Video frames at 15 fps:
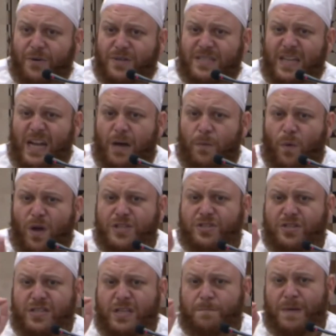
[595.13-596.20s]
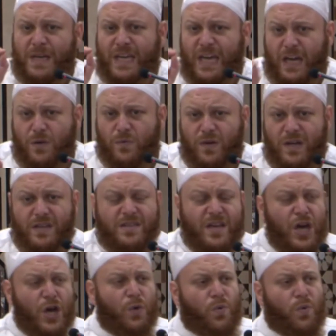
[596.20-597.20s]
wasallam wants you to begin with